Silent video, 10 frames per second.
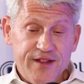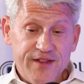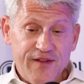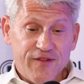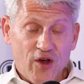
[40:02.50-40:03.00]

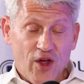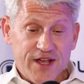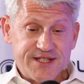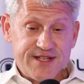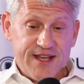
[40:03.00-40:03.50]
they've
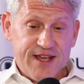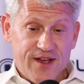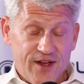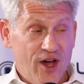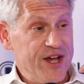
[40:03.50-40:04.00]
lost
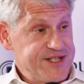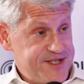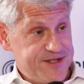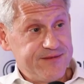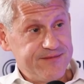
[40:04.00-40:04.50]

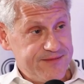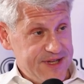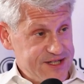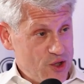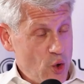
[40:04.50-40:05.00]
us
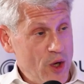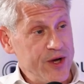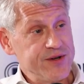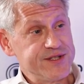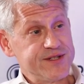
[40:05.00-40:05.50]
as
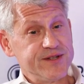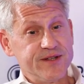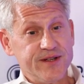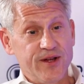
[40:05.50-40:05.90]
lawyers.